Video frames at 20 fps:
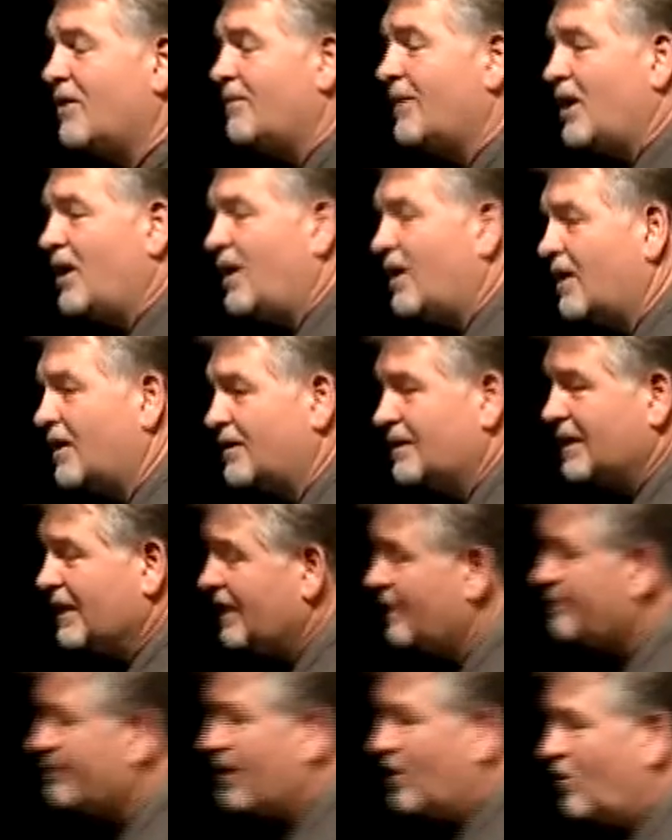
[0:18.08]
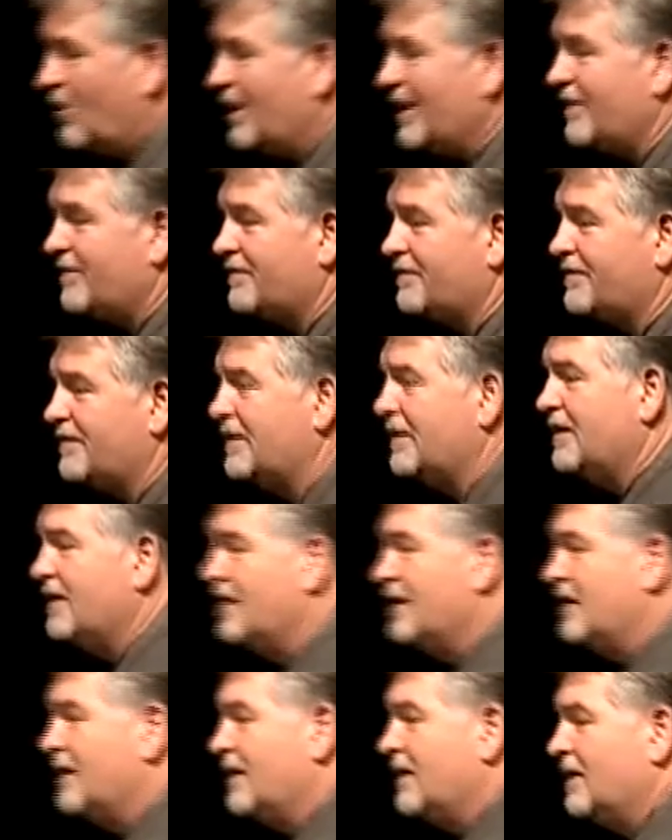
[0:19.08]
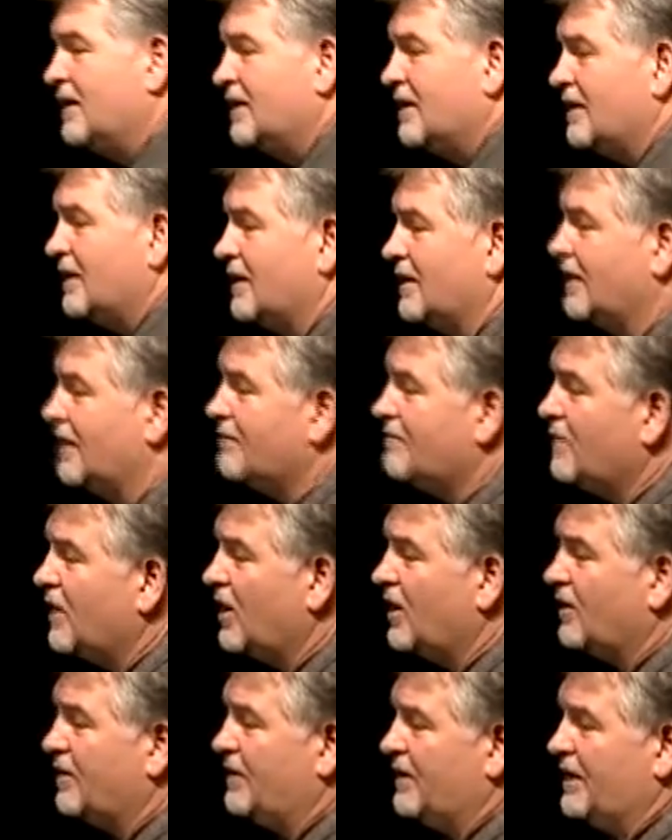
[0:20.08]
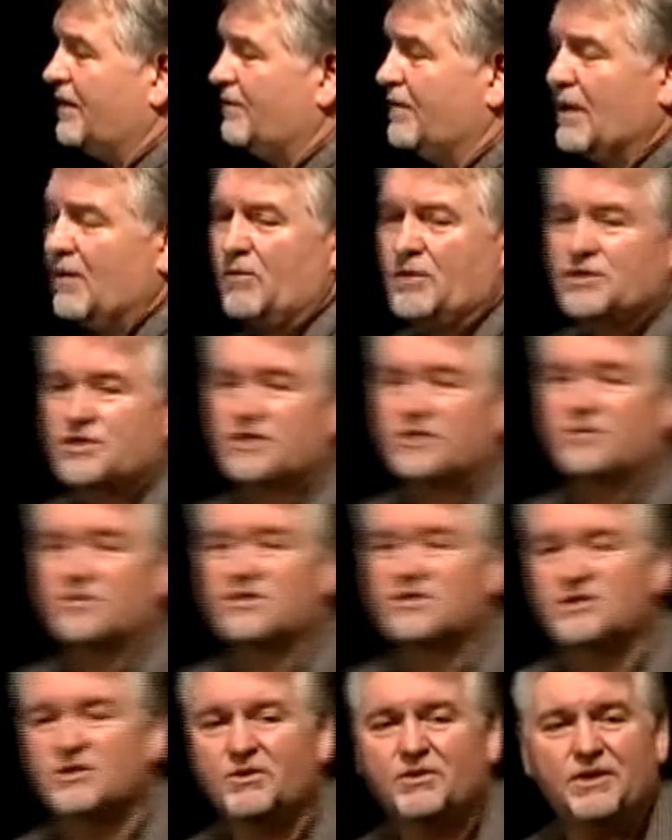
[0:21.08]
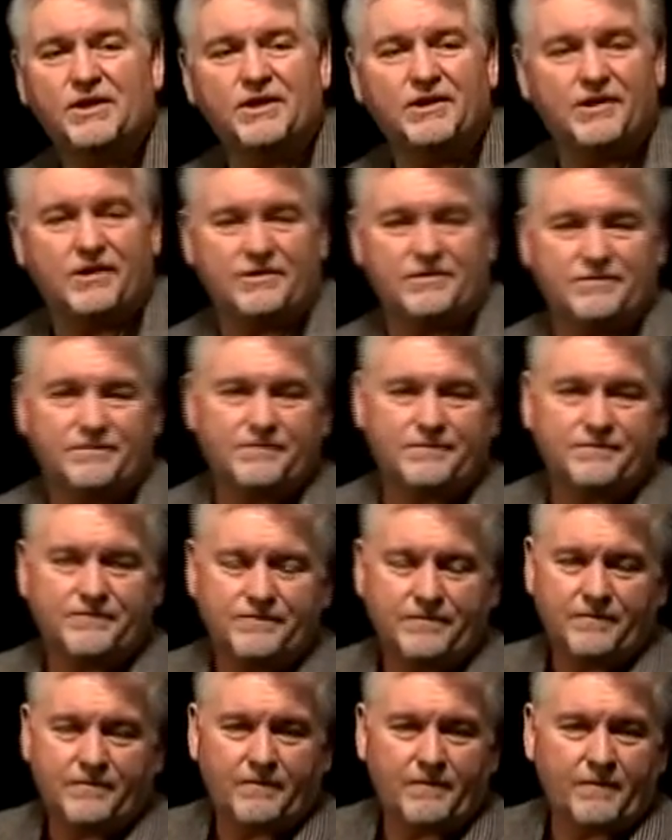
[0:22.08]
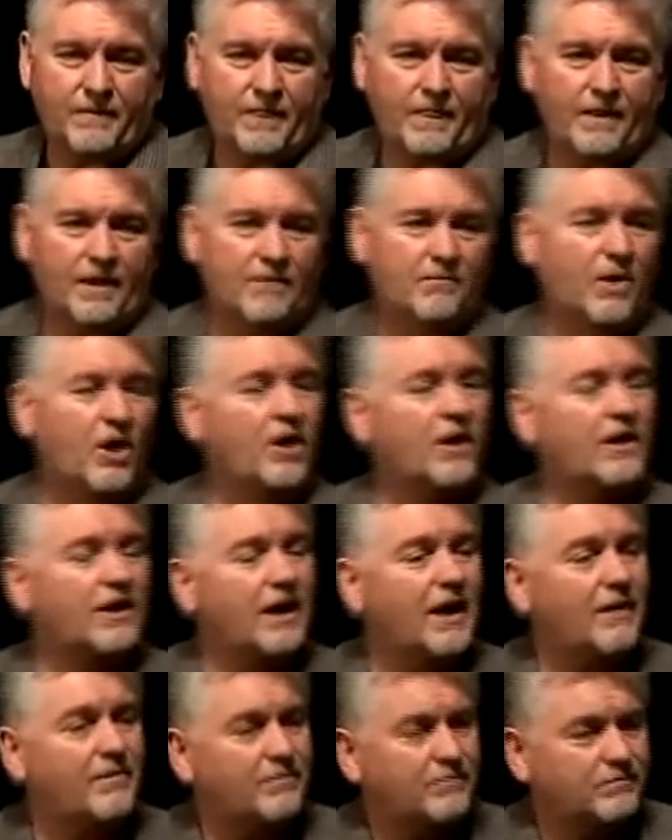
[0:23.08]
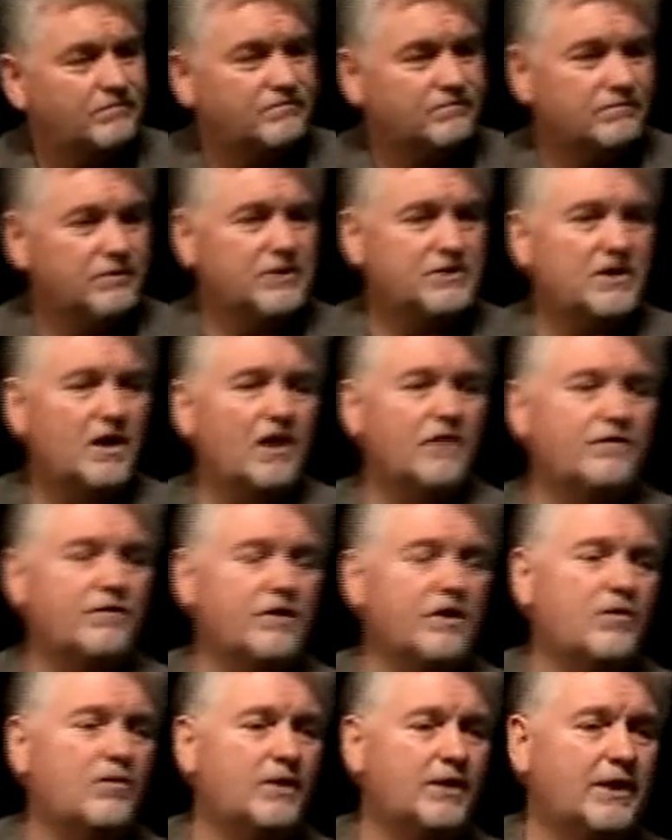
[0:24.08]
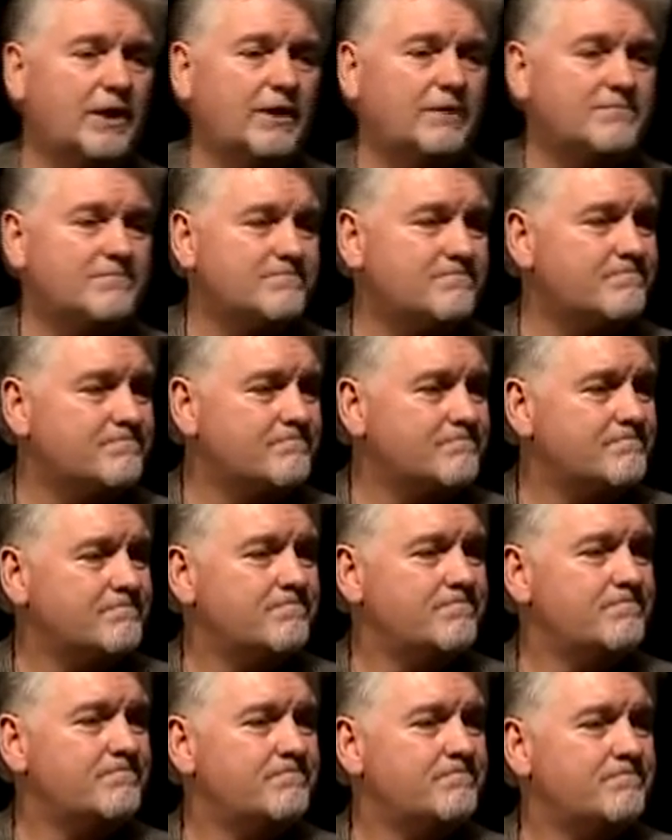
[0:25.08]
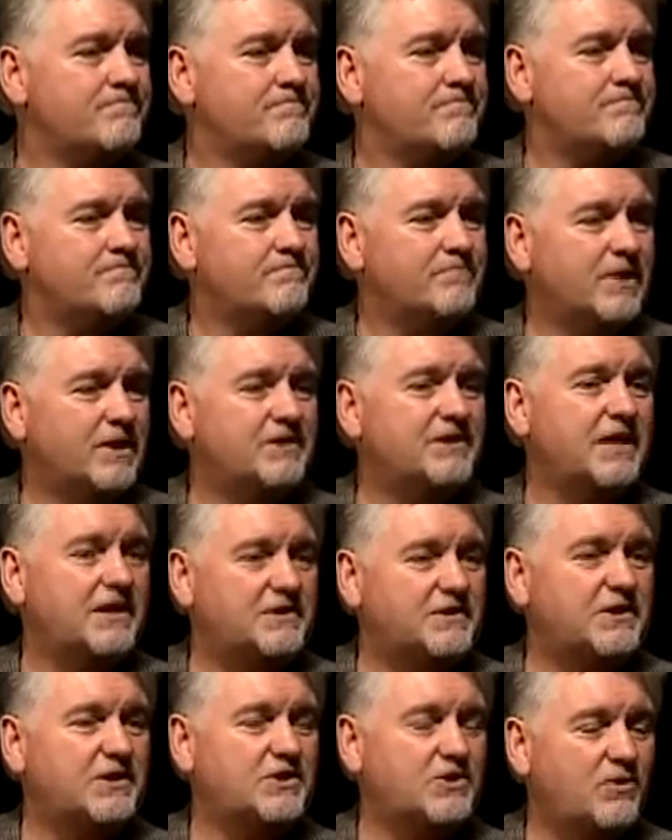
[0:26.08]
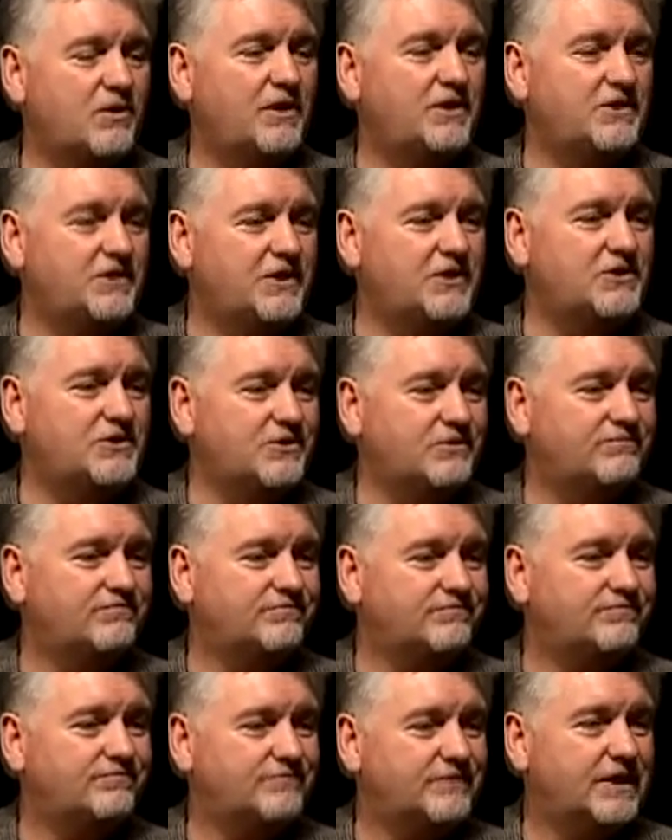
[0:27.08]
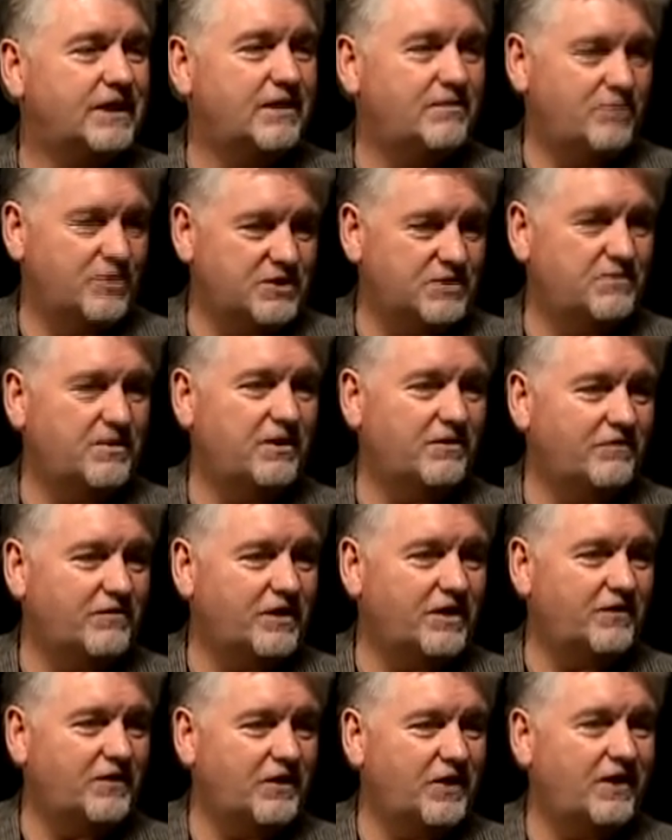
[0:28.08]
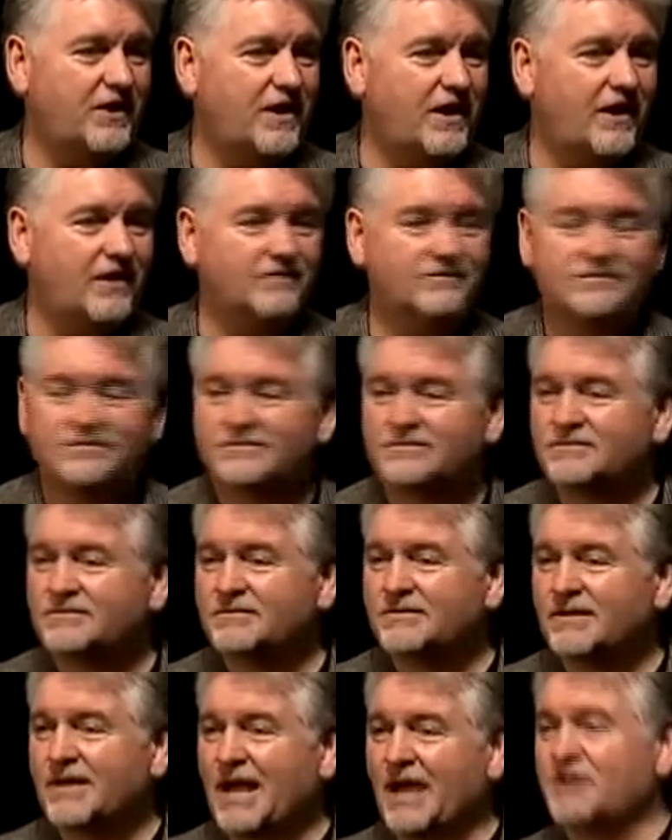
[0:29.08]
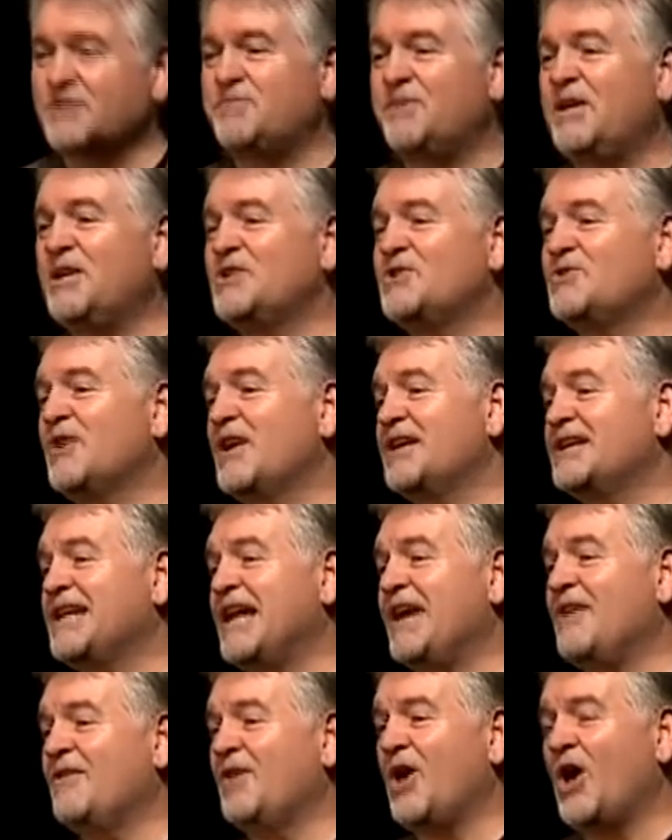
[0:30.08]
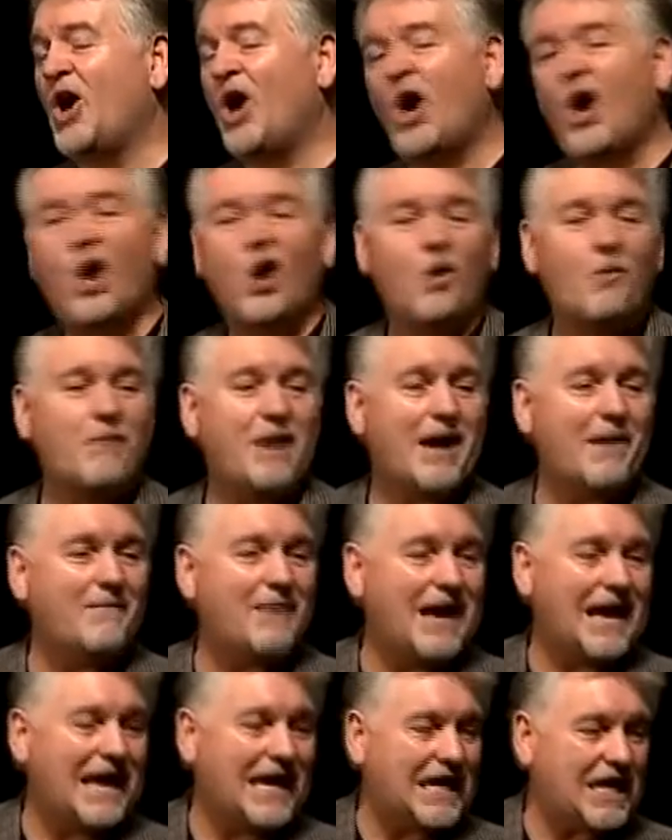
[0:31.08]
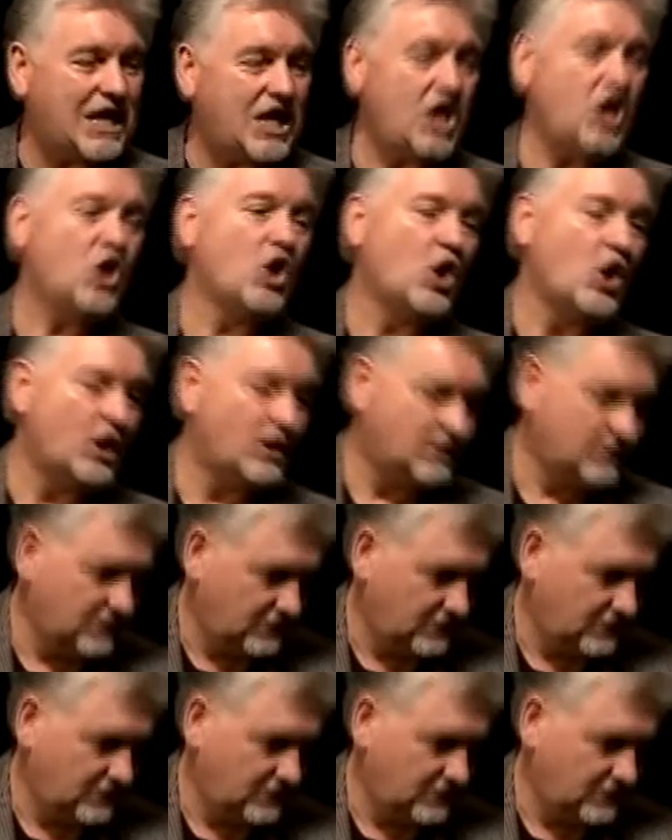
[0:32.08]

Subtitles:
with all my heart, and I love my wife. I love Margaret. I wish she was still here. And Mark and I, we talk frequently. But it's that 6th grade teacher. He puts me in front of you today. I was being drugged down the hall by my ear